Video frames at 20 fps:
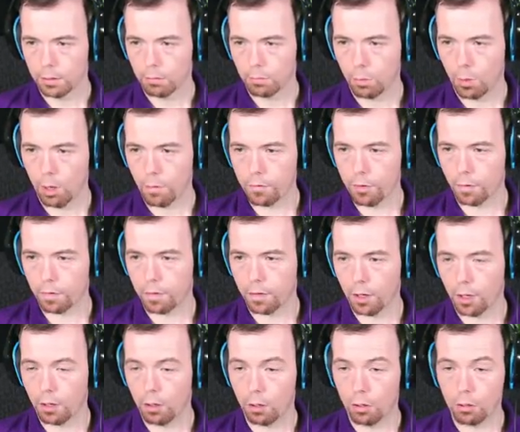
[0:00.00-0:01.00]
What the
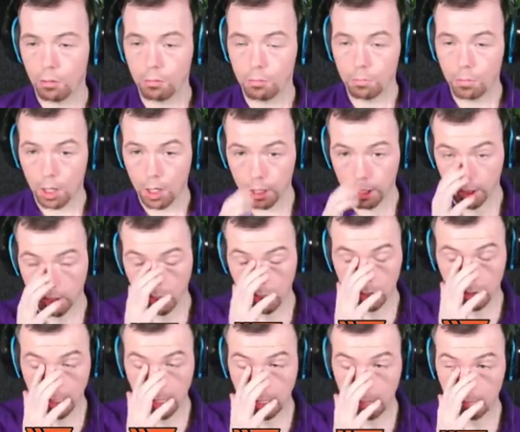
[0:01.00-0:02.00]
fuck? Oh my god,
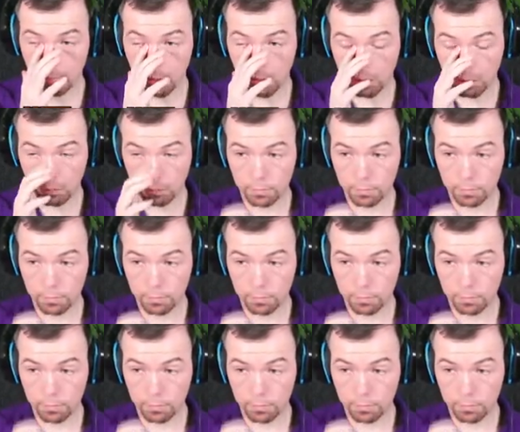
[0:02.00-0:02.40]
Cambo.